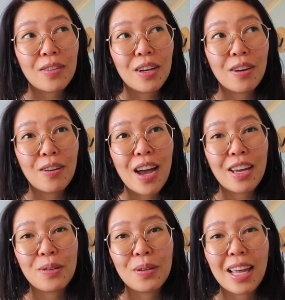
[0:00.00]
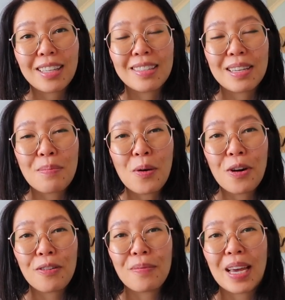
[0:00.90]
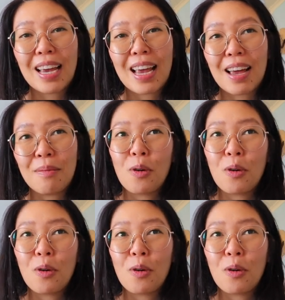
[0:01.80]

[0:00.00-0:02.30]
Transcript: video and you would like to see more of me and